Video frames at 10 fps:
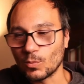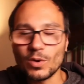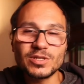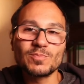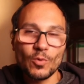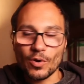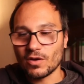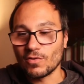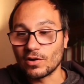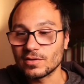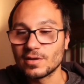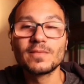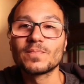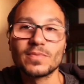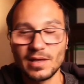But what is my workaround?
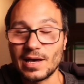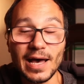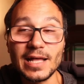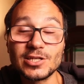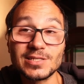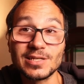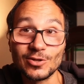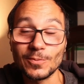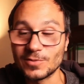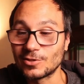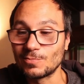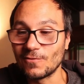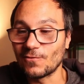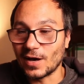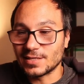I just adopted to
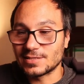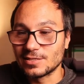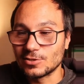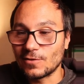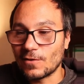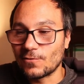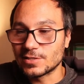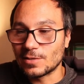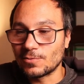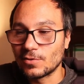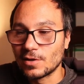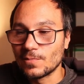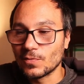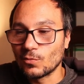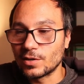be fast. So if I, for example,
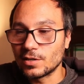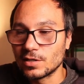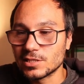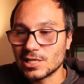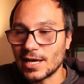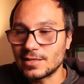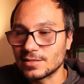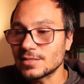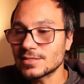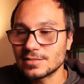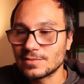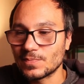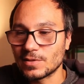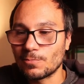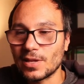want to slide this
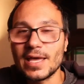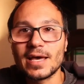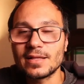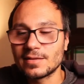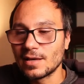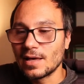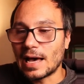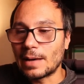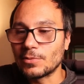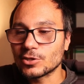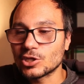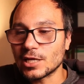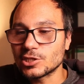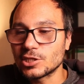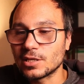the playhead, I'm not
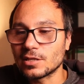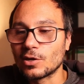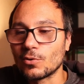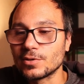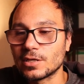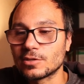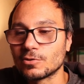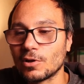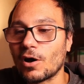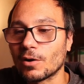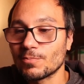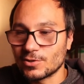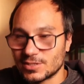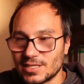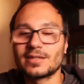touching it and holding it too long
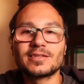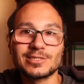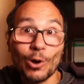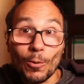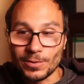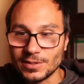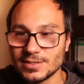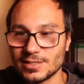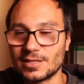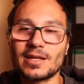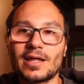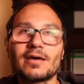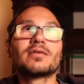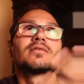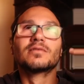because then this opens and then
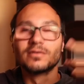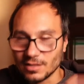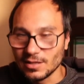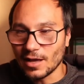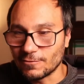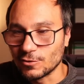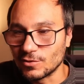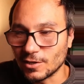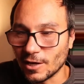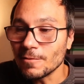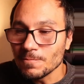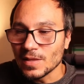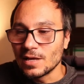I uh, have to do it again.